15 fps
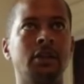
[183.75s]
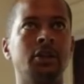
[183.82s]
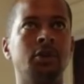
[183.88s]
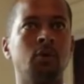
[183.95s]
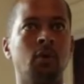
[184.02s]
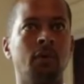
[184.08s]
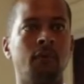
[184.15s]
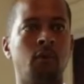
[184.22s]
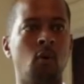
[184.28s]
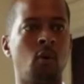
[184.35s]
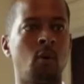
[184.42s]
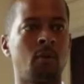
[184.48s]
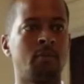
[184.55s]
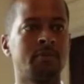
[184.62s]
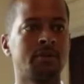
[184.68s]

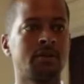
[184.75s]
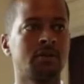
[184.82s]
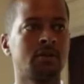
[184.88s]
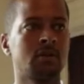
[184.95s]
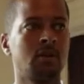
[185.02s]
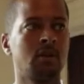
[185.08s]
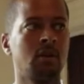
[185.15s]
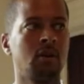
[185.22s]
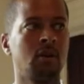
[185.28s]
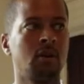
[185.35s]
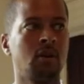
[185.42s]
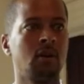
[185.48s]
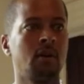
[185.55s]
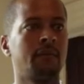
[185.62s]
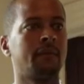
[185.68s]
uniforms
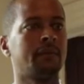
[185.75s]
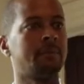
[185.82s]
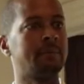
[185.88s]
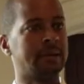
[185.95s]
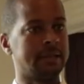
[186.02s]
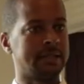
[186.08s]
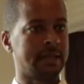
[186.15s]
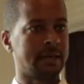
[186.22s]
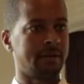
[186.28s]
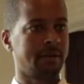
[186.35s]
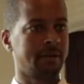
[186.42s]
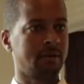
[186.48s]
for the military.